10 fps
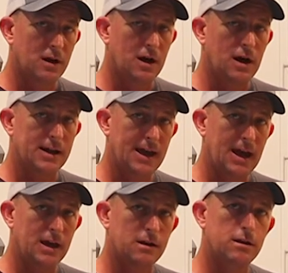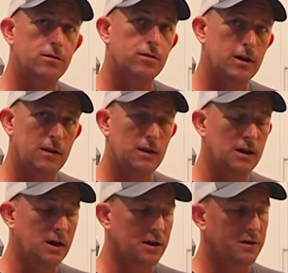again in
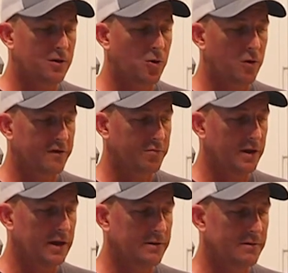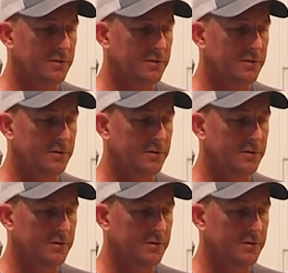the coarse plate,